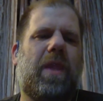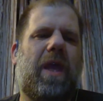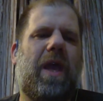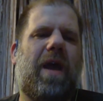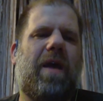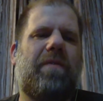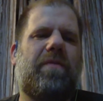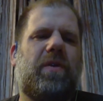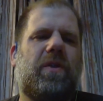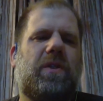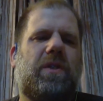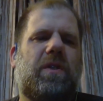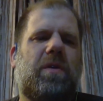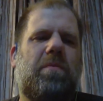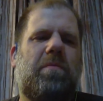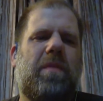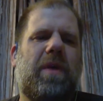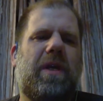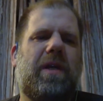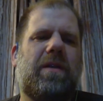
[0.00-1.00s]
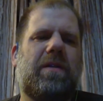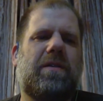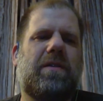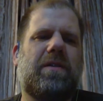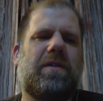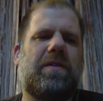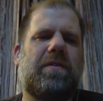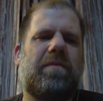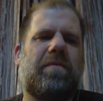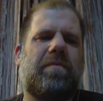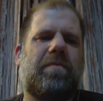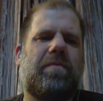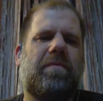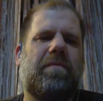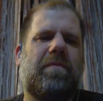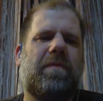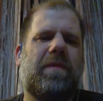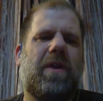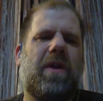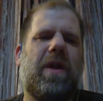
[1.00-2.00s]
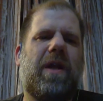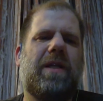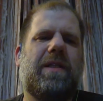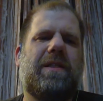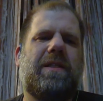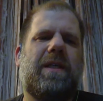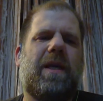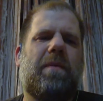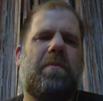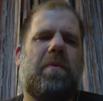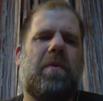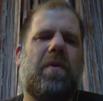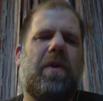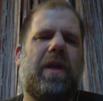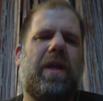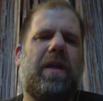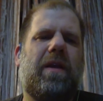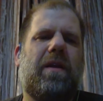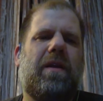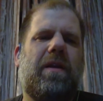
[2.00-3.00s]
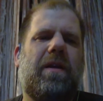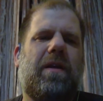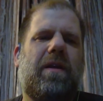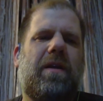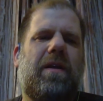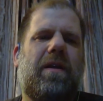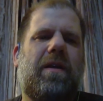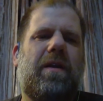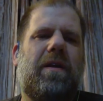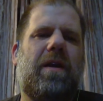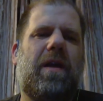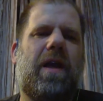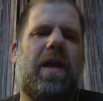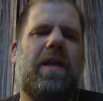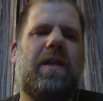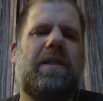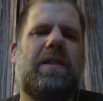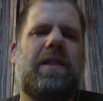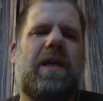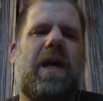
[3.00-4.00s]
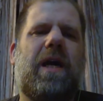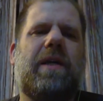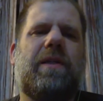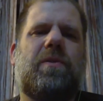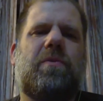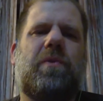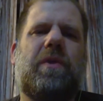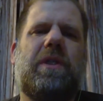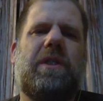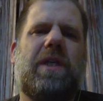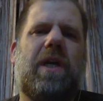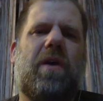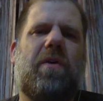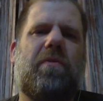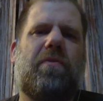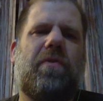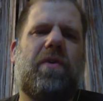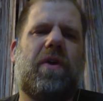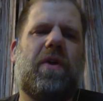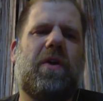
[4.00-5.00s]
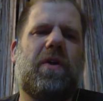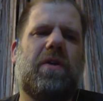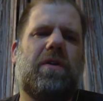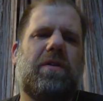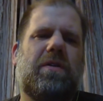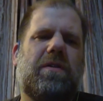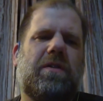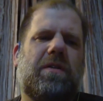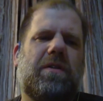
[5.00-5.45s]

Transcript: After some minutes, their heads separate and his eyes reach out for hers.